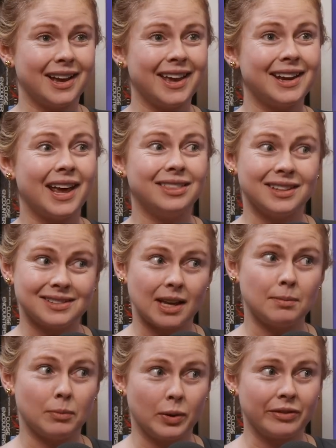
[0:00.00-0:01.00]
and I had the
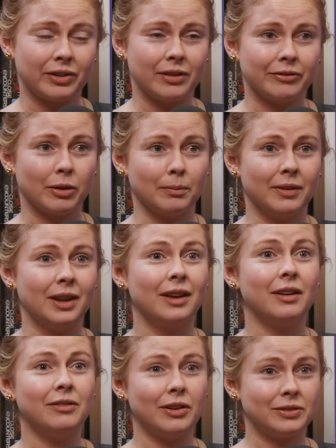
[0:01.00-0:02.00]
same boyfriend from
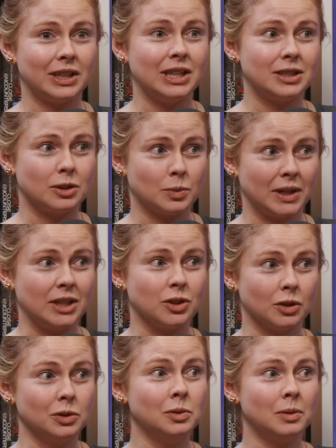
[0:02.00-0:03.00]
15 to
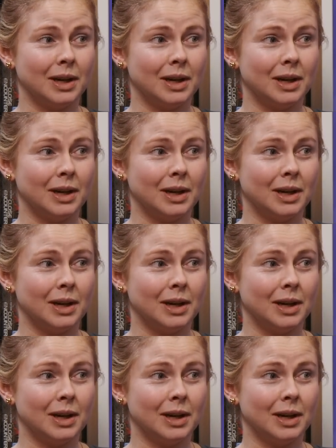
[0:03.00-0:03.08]
22.